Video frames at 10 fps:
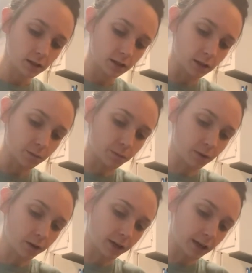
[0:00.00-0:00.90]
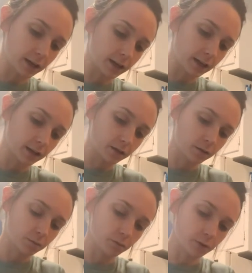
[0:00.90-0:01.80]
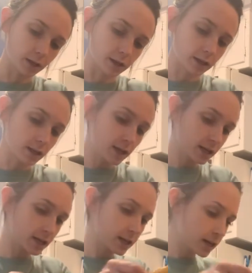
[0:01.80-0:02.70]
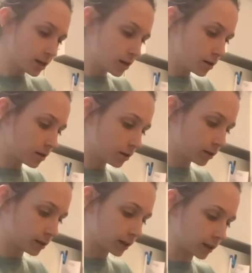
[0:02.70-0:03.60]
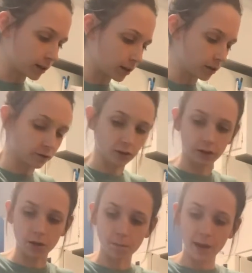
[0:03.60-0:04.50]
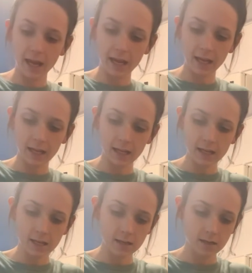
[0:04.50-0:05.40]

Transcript: dip our egg, bread and egg here, take it on over to the pan.